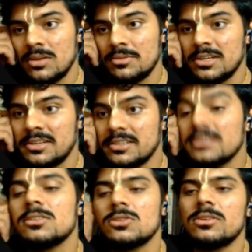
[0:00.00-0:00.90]
node
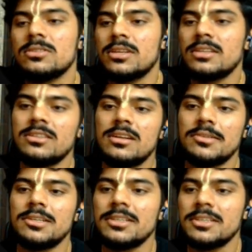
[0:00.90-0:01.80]
affinity, sorry,
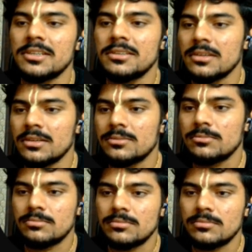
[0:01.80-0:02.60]
session affinity none